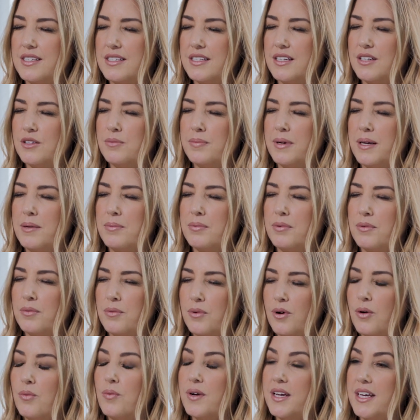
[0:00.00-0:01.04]
tell people
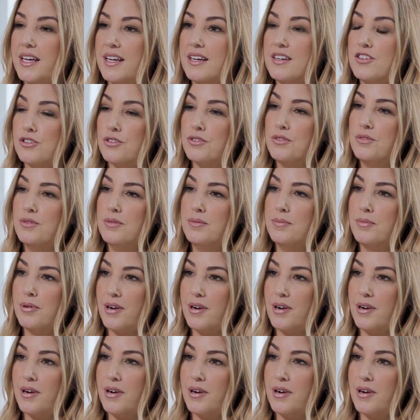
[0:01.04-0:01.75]
what we can do